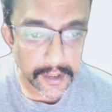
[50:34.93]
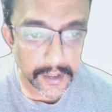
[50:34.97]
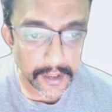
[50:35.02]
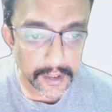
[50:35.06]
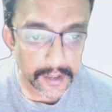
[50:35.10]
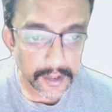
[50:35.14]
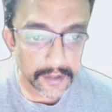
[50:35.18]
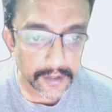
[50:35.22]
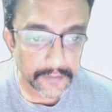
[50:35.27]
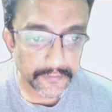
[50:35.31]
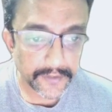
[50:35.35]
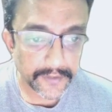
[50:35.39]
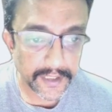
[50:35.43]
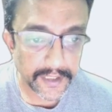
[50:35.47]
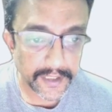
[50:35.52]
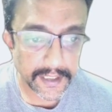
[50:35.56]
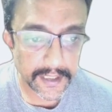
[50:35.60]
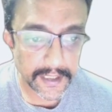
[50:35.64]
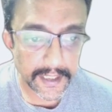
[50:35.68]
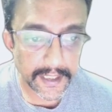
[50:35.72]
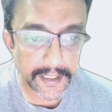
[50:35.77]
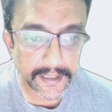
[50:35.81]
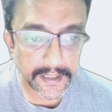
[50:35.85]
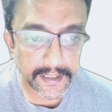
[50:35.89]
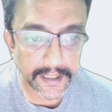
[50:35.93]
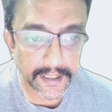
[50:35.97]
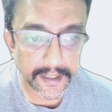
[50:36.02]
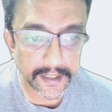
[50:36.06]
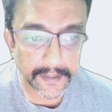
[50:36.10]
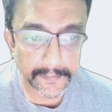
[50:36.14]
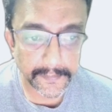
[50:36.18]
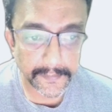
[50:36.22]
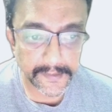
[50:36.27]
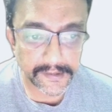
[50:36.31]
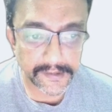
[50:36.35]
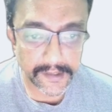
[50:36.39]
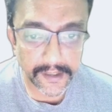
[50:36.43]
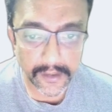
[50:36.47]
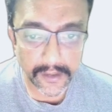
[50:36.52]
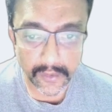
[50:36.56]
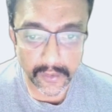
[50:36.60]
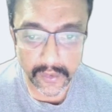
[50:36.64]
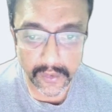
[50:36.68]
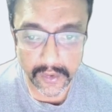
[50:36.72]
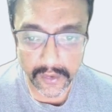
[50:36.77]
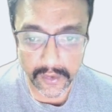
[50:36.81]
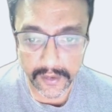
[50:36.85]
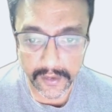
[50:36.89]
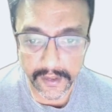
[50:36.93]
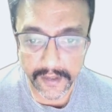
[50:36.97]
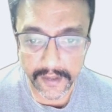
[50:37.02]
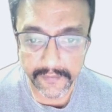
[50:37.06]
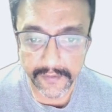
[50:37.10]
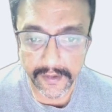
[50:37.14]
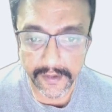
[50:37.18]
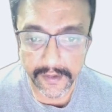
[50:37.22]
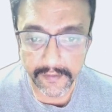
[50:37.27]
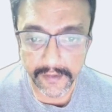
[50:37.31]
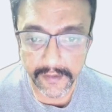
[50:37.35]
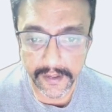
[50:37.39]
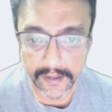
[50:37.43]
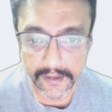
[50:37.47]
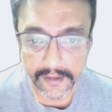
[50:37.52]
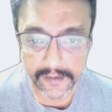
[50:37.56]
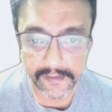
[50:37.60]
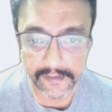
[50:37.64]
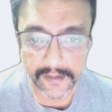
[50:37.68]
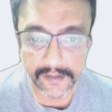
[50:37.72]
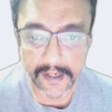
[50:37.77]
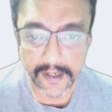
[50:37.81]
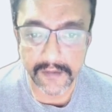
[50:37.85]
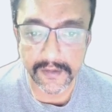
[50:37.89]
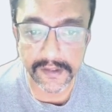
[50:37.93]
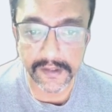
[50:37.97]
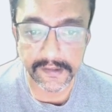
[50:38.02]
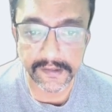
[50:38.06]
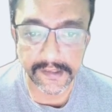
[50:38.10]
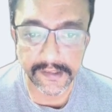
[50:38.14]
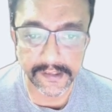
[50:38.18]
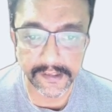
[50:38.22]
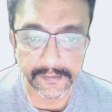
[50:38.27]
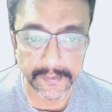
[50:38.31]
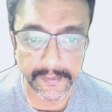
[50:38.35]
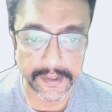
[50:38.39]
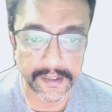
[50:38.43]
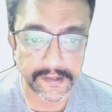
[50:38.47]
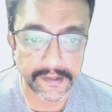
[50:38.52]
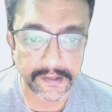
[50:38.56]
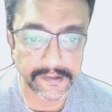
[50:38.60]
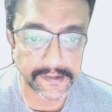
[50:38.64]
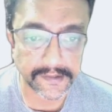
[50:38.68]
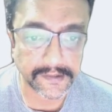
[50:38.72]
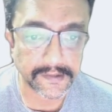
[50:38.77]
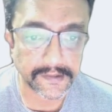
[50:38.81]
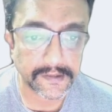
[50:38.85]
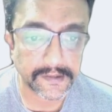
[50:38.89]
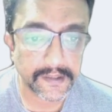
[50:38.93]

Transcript: feeling like they are missing out on their favorite Star Wars experiences.